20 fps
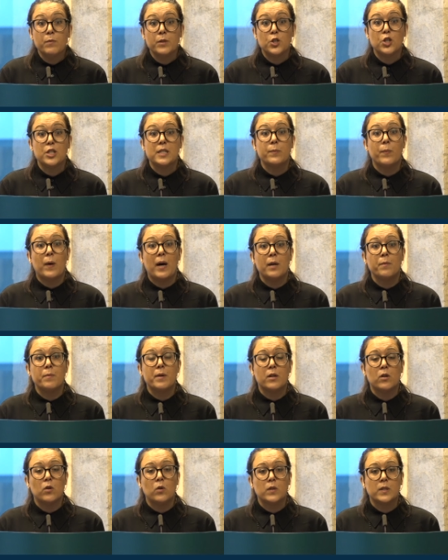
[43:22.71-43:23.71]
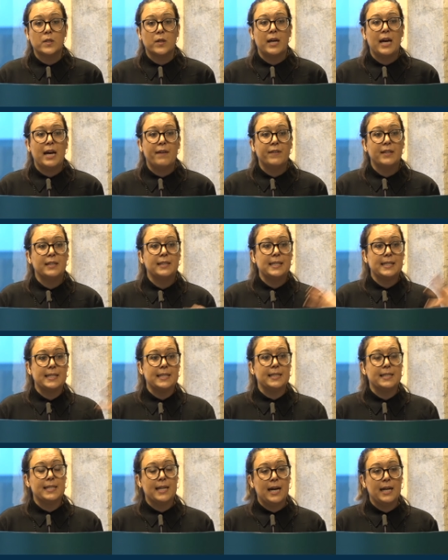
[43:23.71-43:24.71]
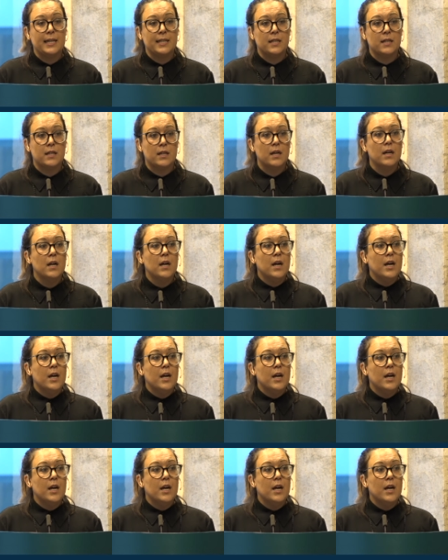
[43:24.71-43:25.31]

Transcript: which is why we are also having this entire